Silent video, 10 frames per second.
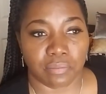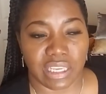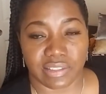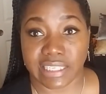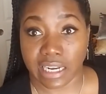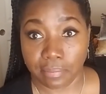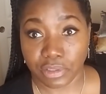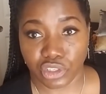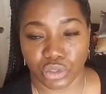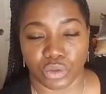set up the
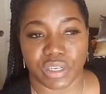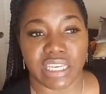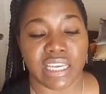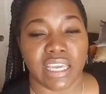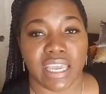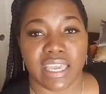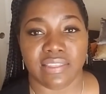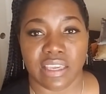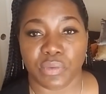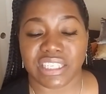jewelry, and
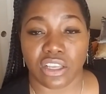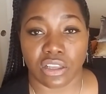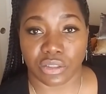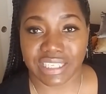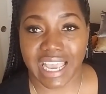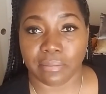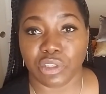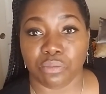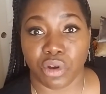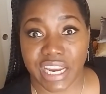then when it's also time to
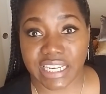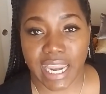break